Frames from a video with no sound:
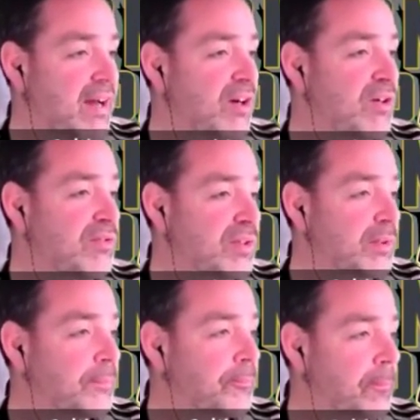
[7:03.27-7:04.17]
over,
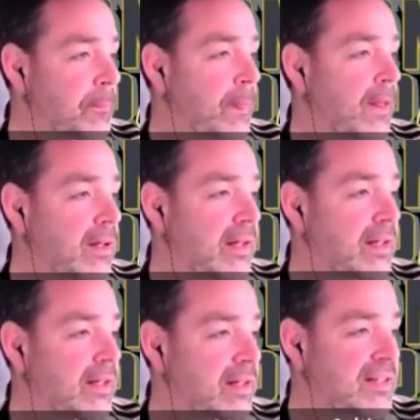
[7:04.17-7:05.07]
and
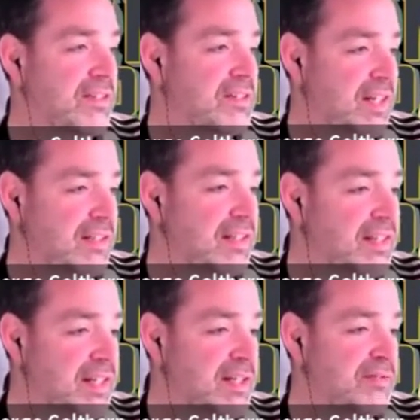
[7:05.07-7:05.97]
he's going to take the
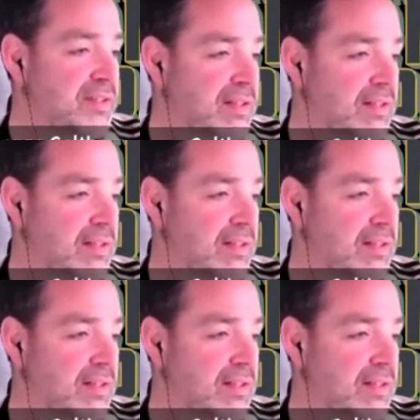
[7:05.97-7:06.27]
gift.